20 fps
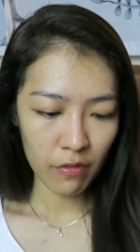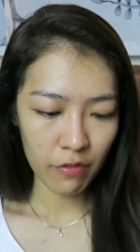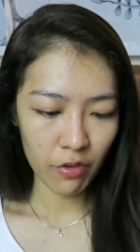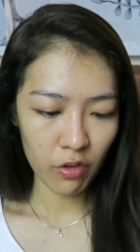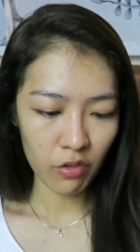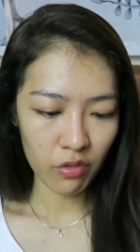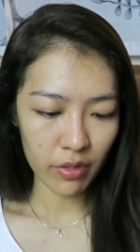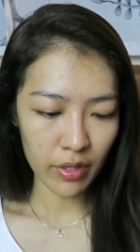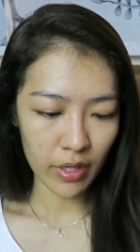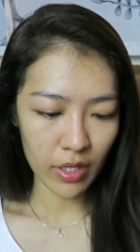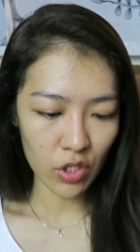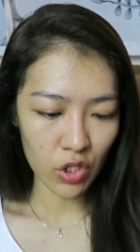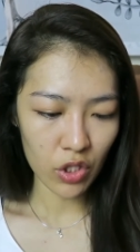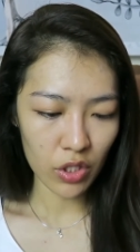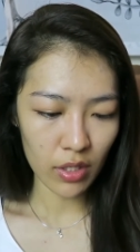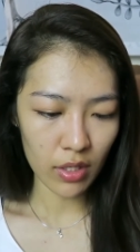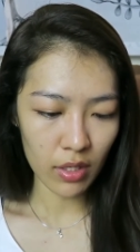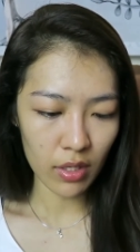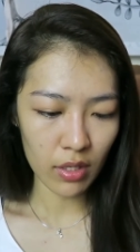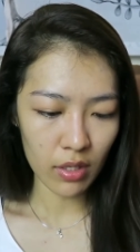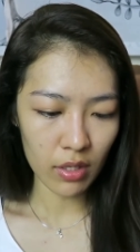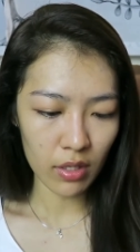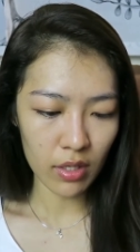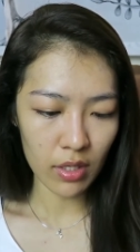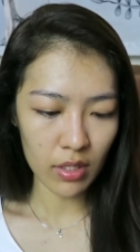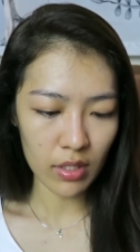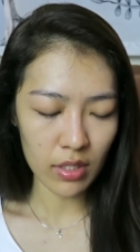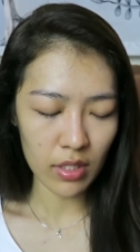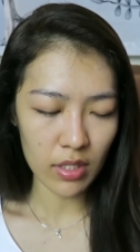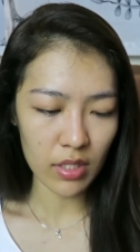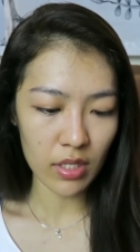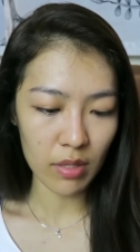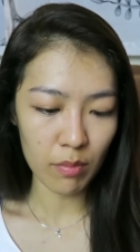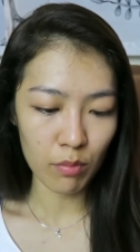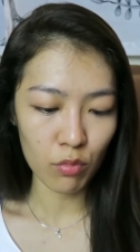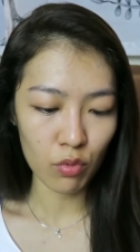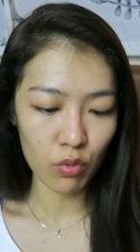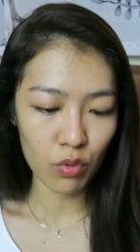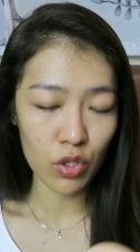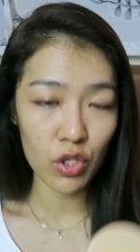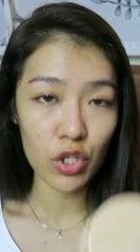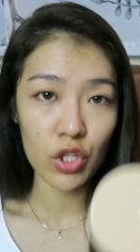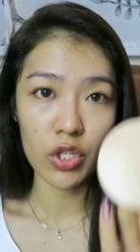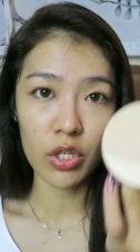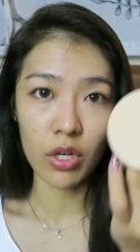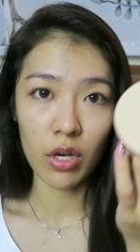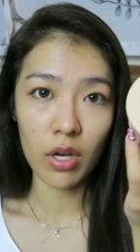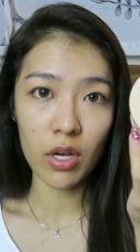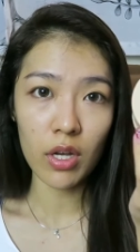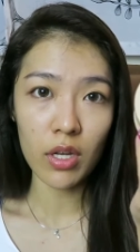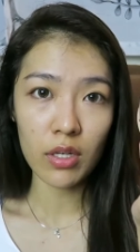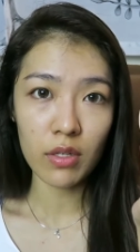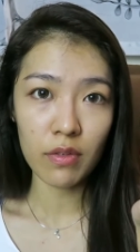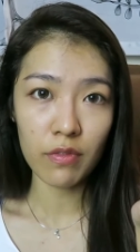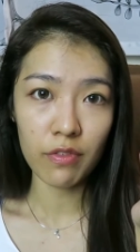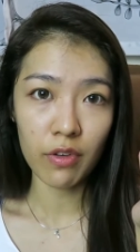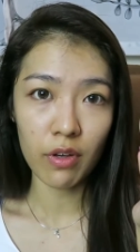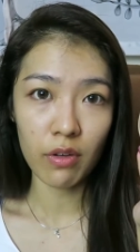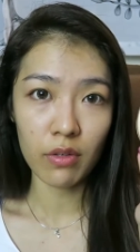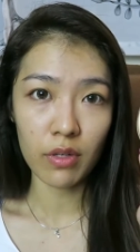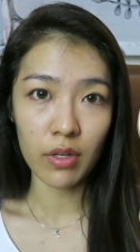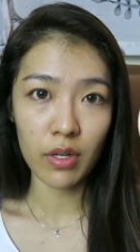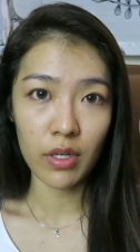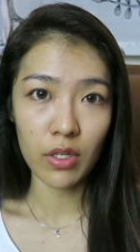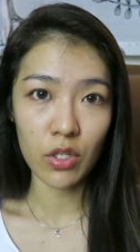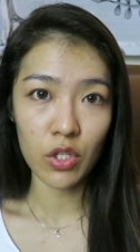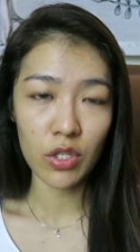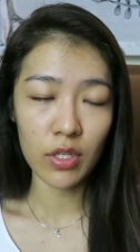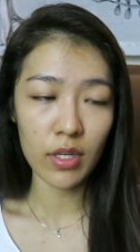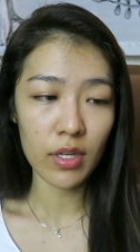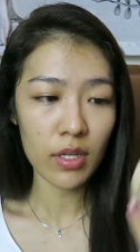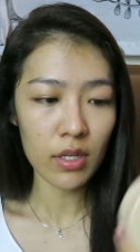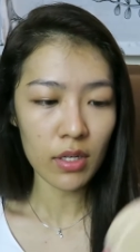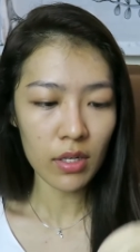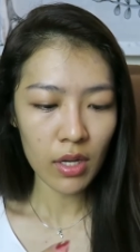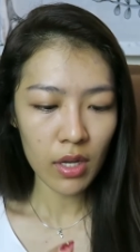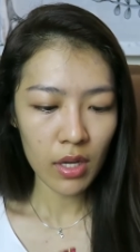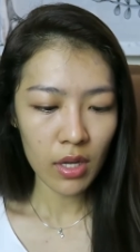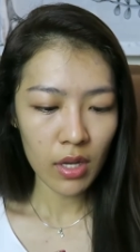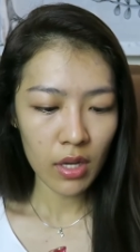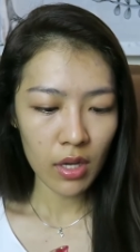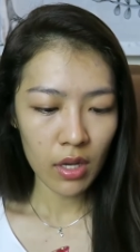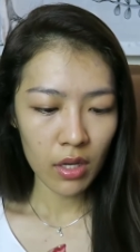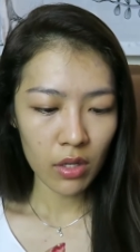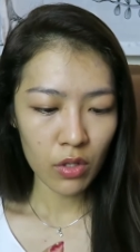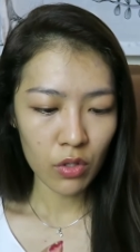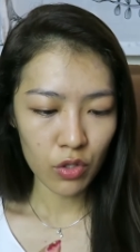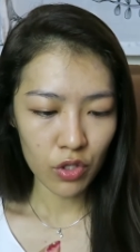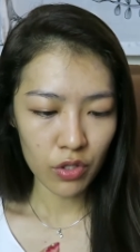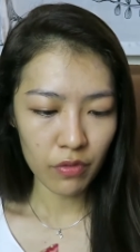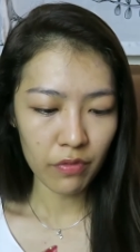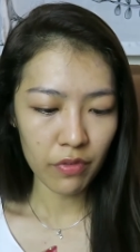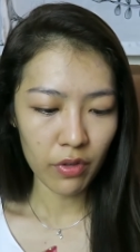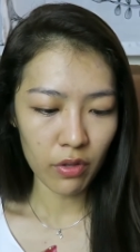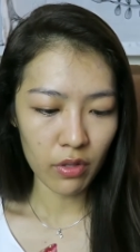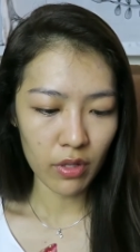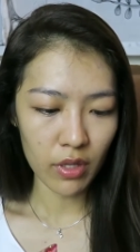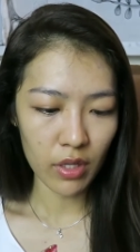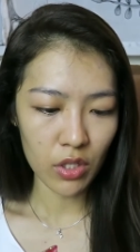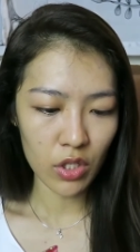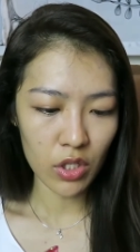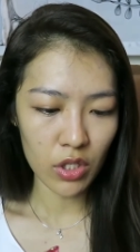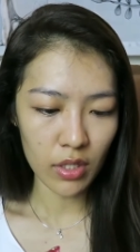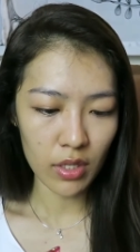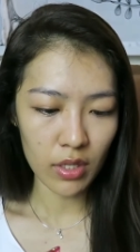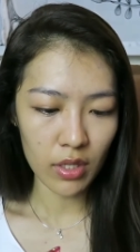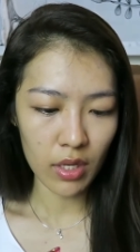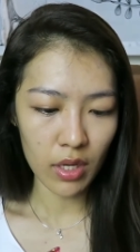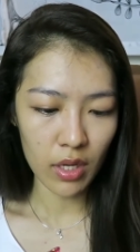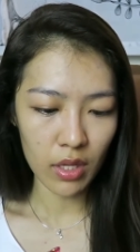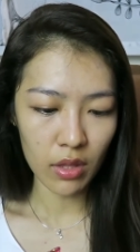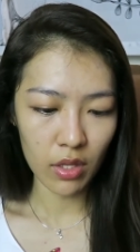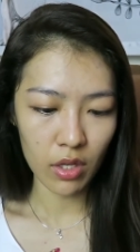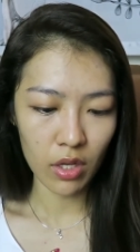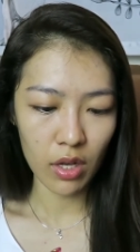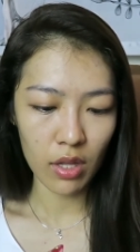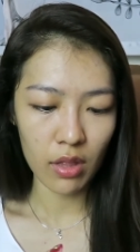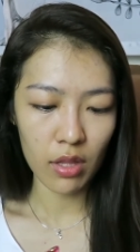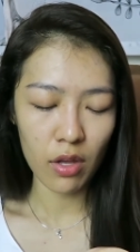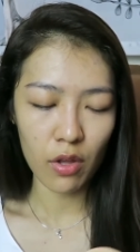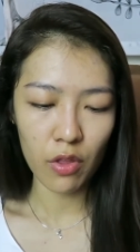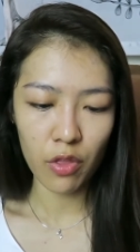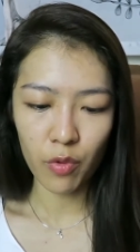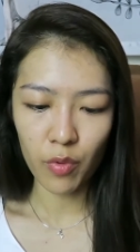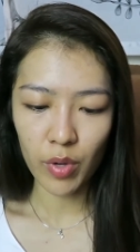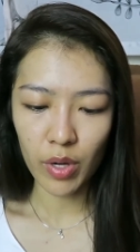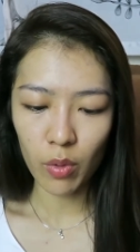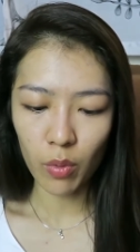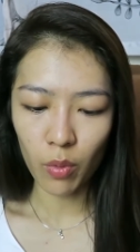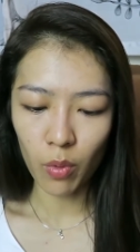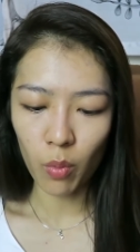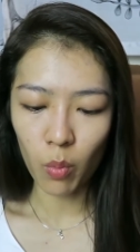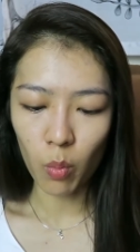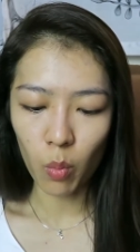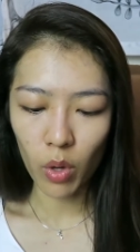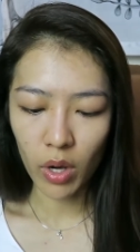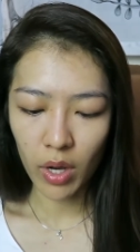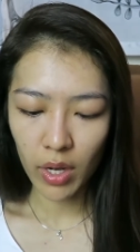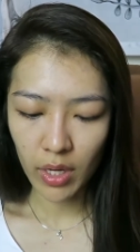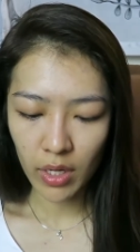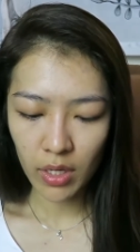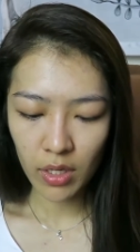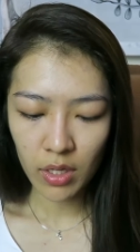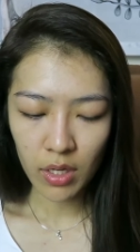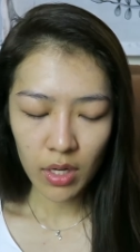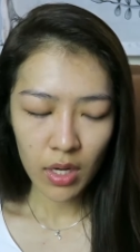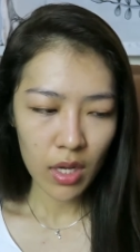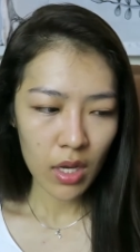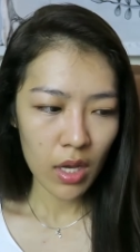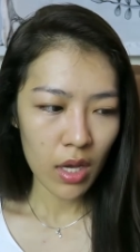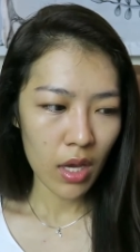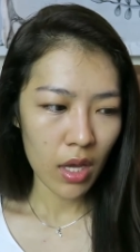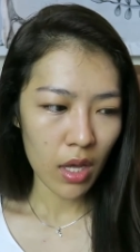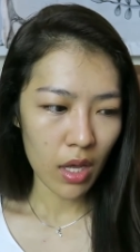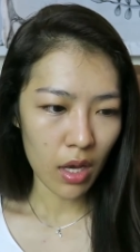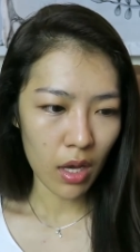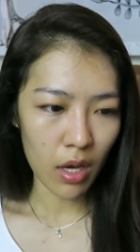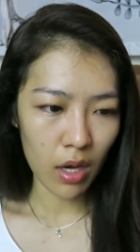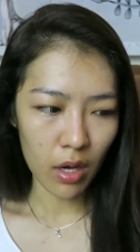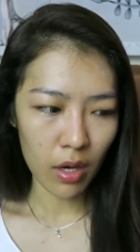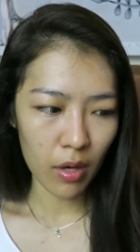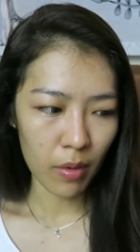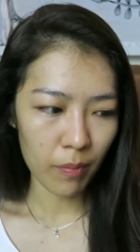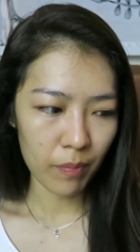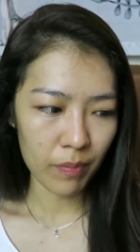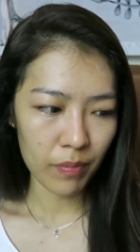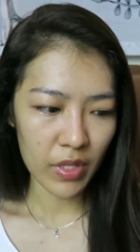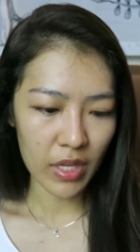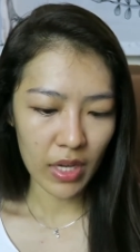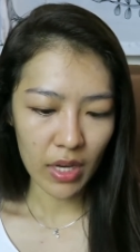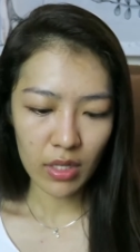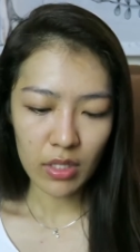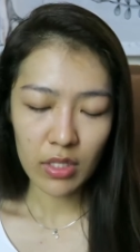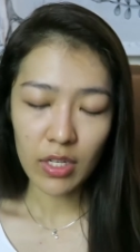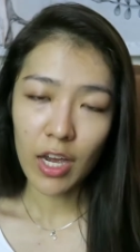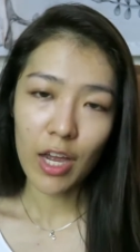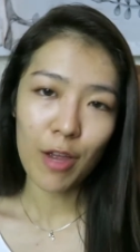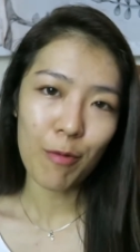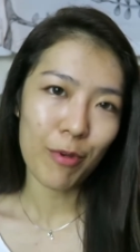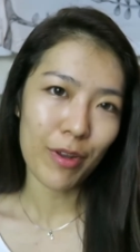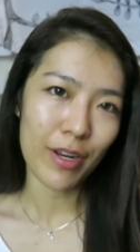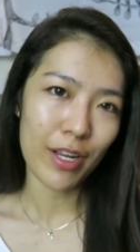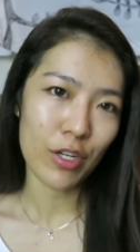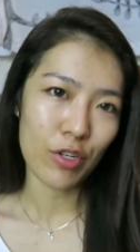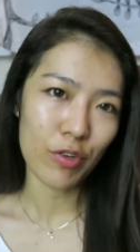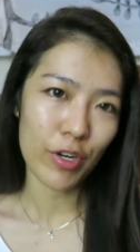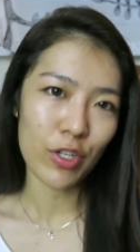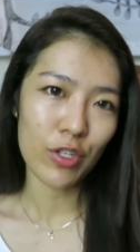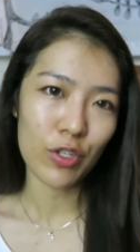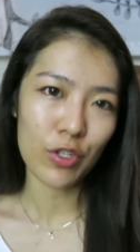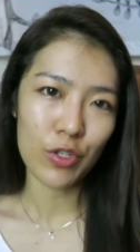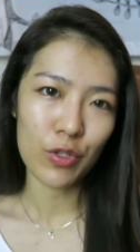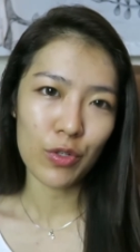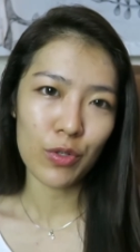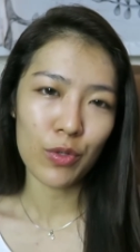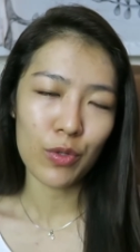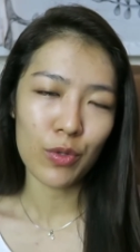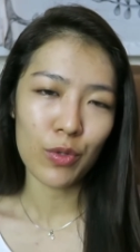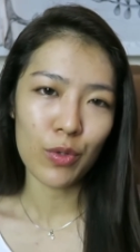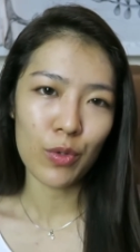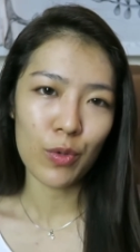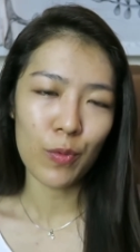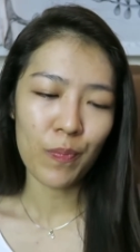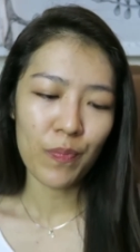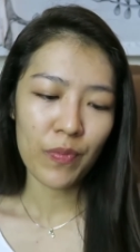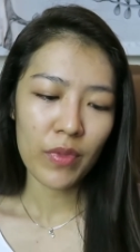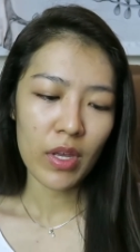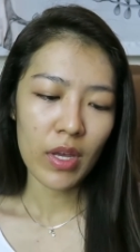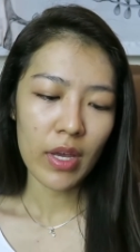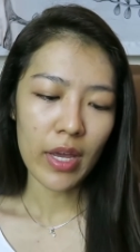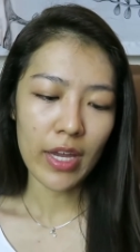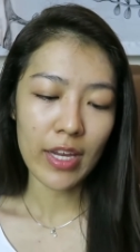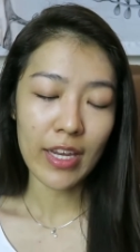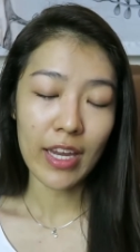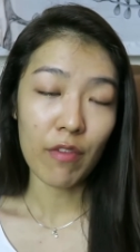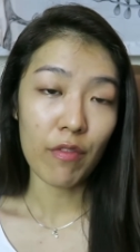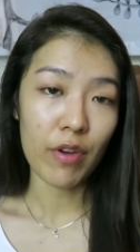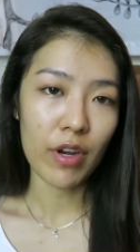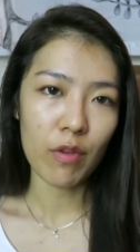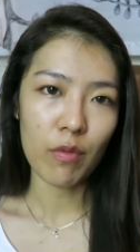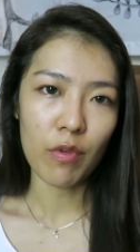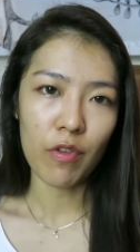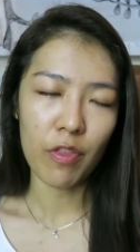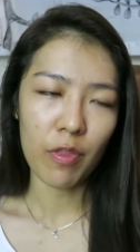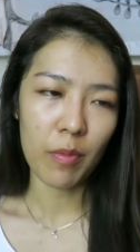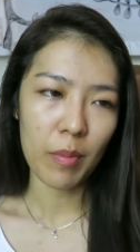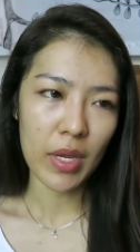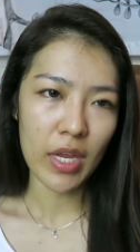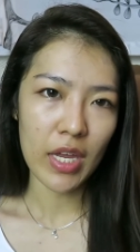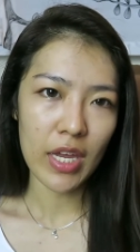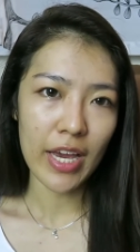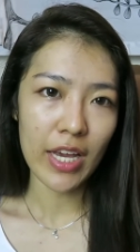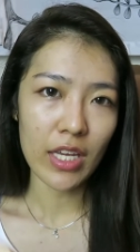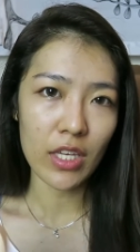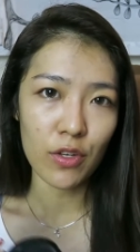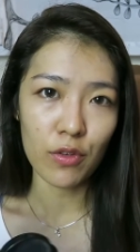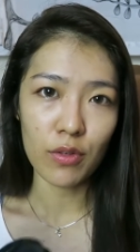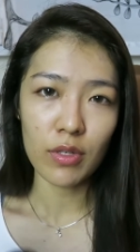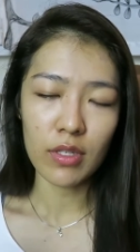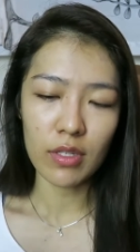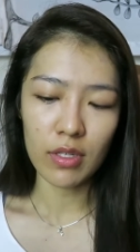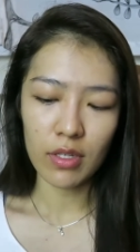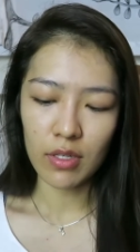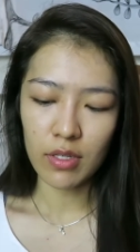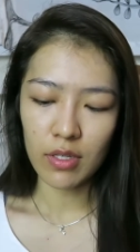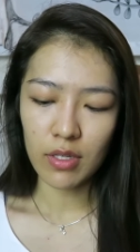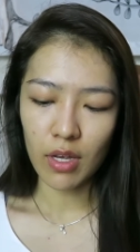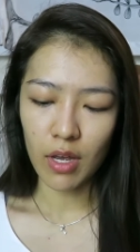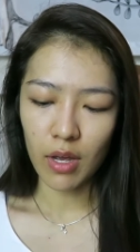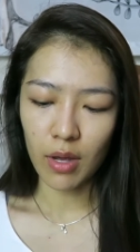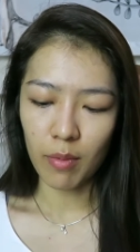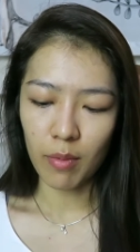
foundation. This is the Moonshot foundation, cushion foundation in the color 301. The other time when I tried to do a get ready with me, I used this